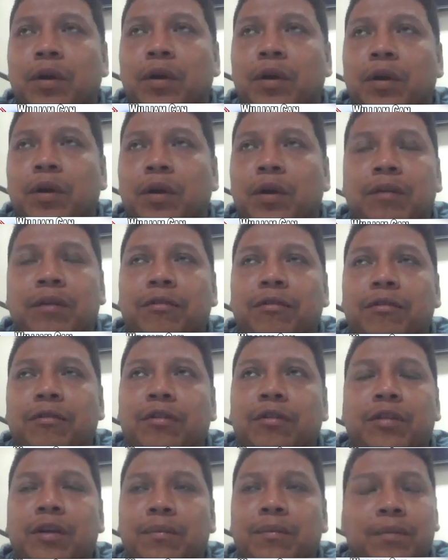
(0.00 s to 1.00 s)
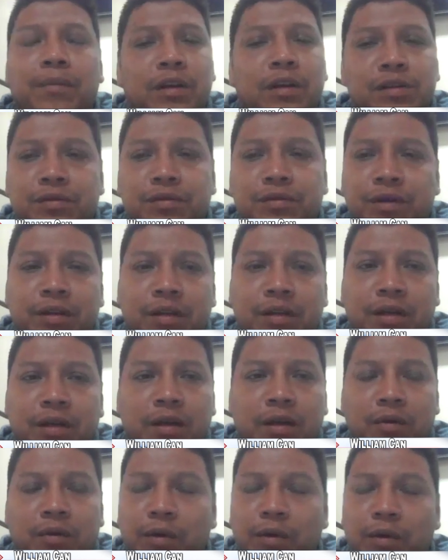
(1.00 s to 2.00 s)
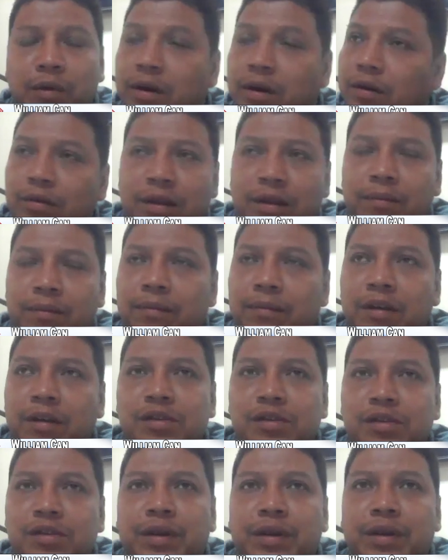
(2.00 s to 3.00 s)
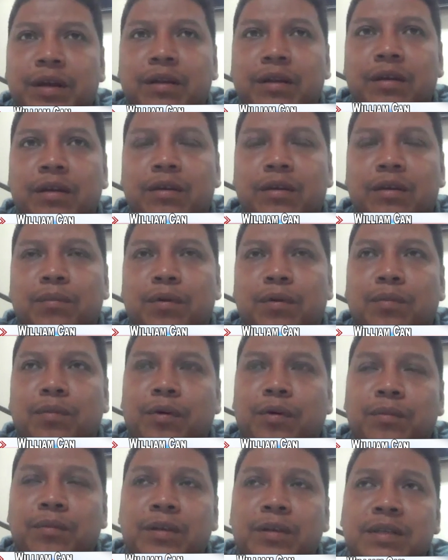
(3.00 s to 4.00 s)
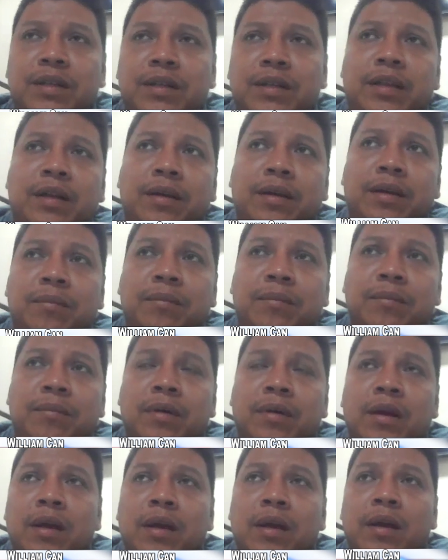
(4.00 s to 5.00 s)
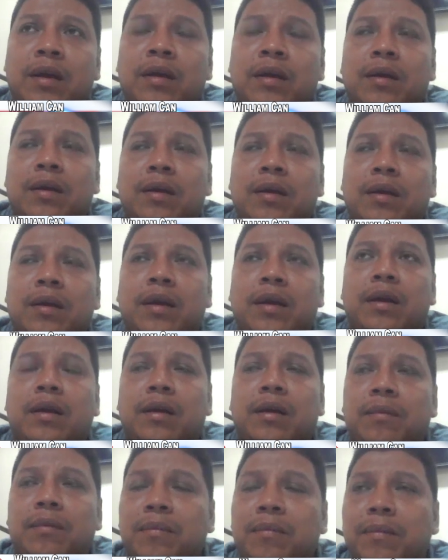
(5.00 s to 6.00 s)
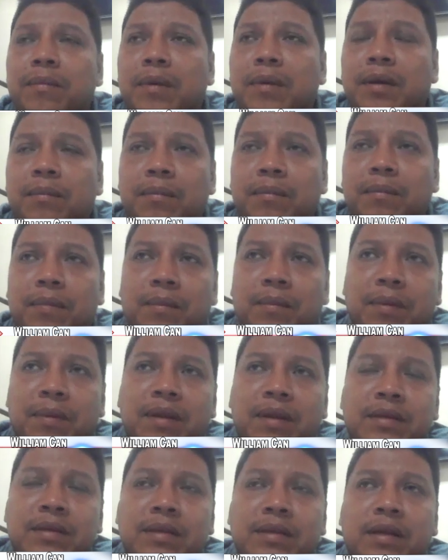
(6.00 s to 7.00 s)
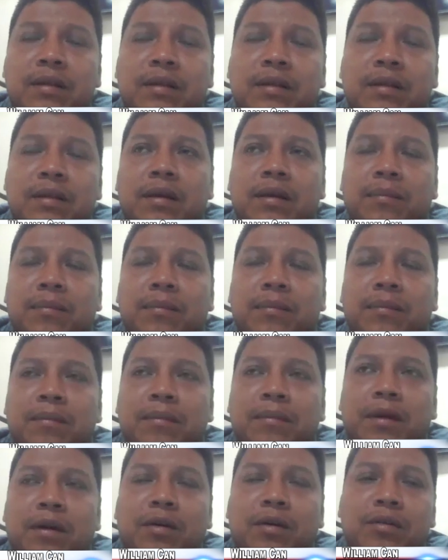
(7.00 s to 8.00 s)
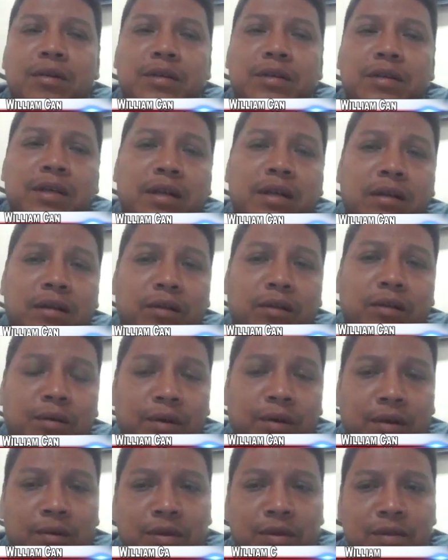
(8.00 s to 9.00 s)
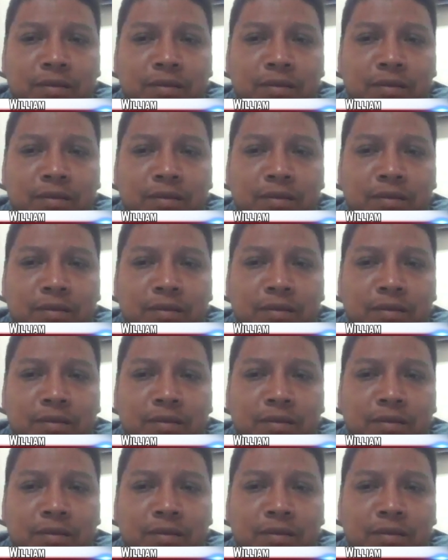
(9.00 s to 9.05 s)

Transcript: not issuing any import permits, and the Belize Health Agricultural Health Authority, which